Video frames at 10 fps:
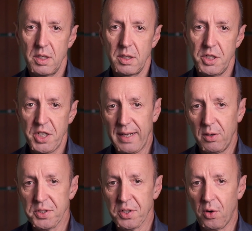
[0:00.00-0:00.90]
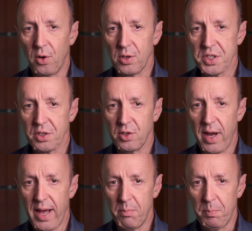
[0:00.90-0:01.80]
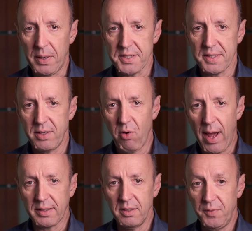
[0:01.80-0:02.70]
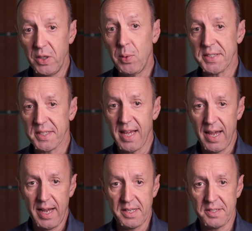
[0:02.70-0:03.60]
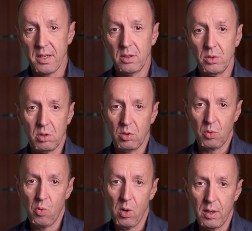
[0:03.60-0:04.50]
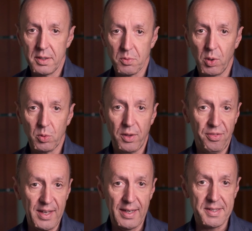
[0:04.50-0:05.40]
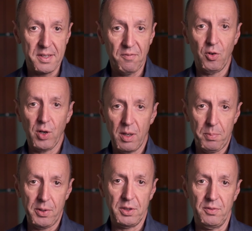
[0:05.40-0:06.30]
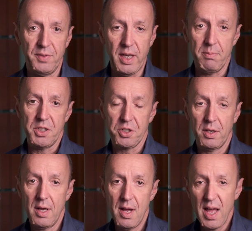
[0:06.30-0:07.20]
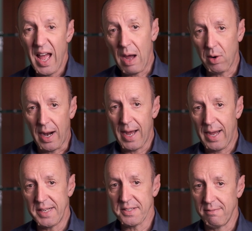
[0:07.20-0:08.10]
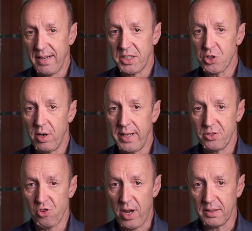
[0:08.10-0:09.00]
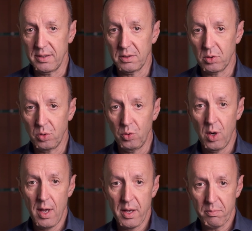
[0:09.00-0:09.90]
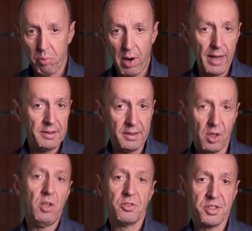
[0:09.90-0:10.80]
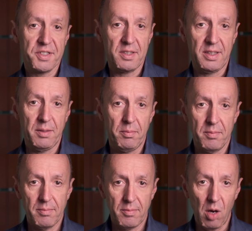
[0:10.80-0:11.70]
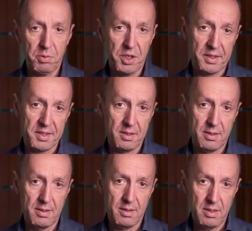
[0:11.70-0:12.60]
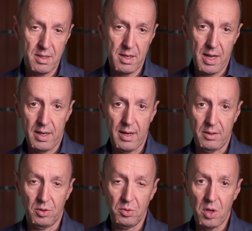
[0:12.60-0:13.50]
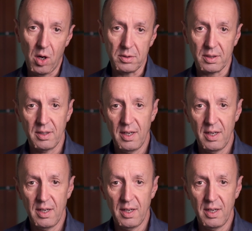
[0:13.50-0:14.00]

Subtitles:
Shadows also help us direct the viewer's gaze towards what we think is the focal point of the image. Our eyes are naturally attracted to bright and contrasty objects and do not